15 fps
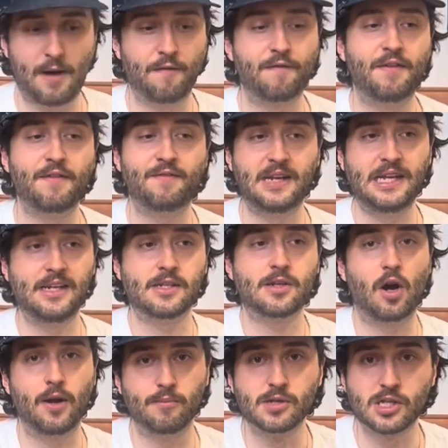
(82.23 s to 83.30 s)
15
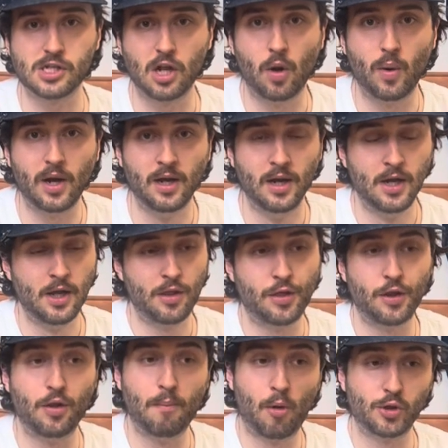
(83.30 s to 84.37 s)
times slower
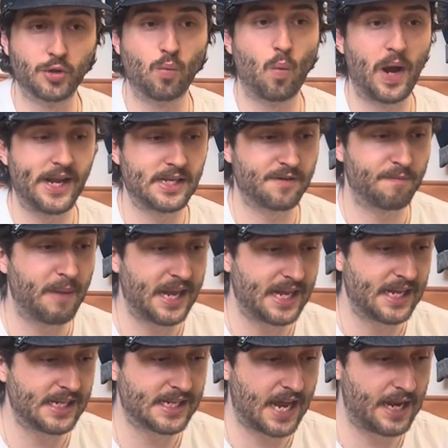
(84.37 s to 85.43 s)
than the modern ways of
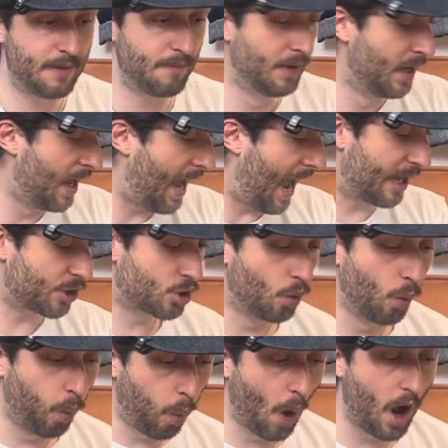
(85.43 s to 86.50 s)
making denim. The actual
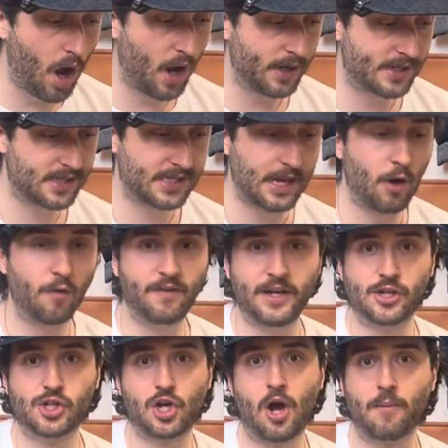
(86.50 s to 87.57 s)
word
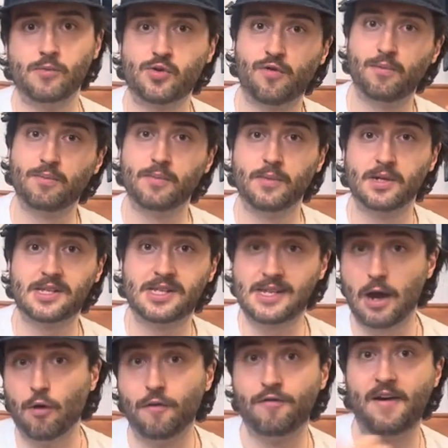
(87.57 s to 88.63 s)
selvage comes from
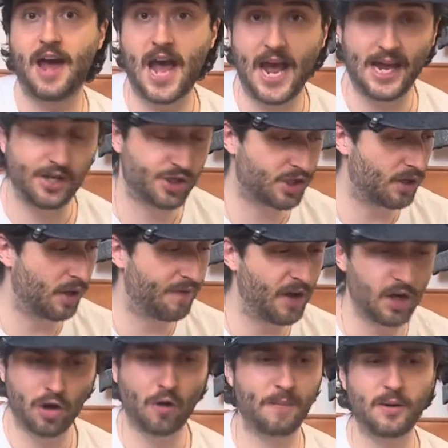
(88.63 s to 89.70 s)
self-edge. So I've heard
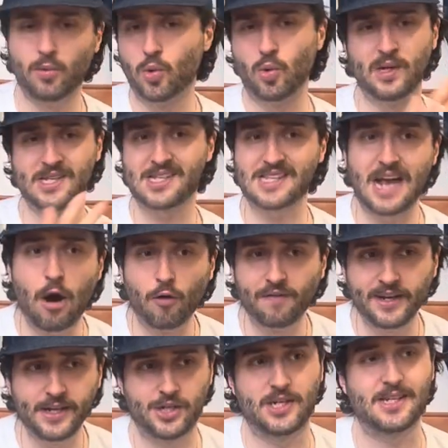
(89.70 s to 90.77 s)
a lot of people call it
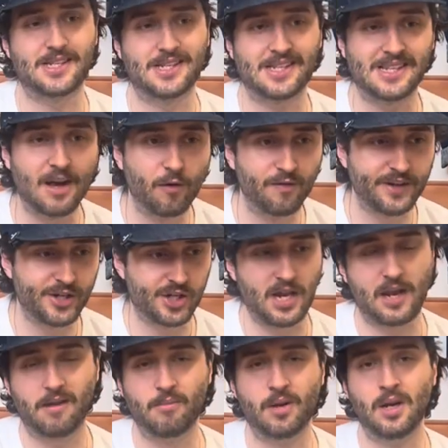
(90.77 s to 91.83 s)
salvage. It's selvage
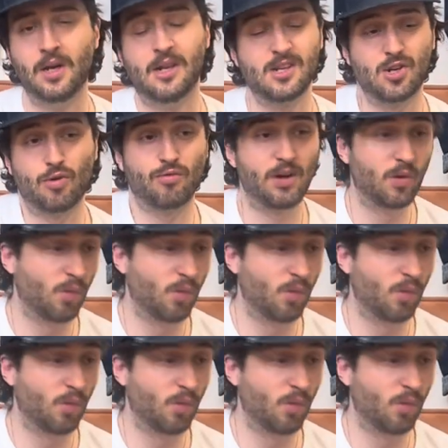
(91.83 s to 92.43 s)
denim. It's not a real